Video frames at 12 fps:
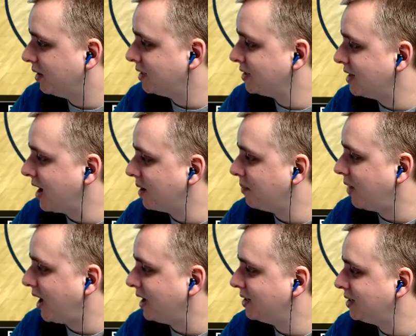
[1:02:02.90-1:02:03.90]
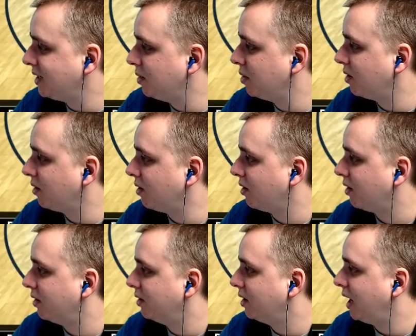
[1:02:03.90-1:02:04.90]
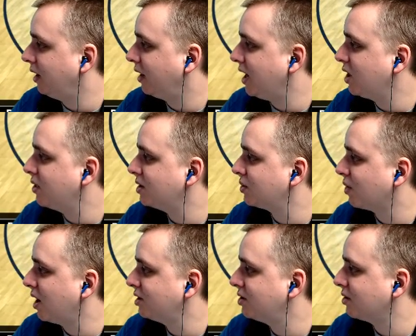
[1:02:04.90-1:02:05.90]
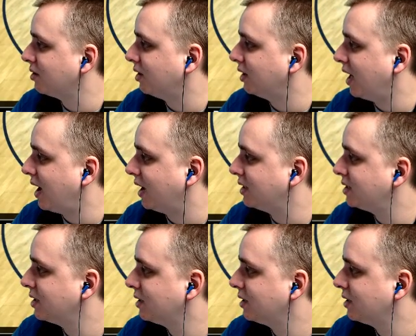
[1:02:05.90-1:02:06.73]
It's not a bad team at all. I like this roster a lot.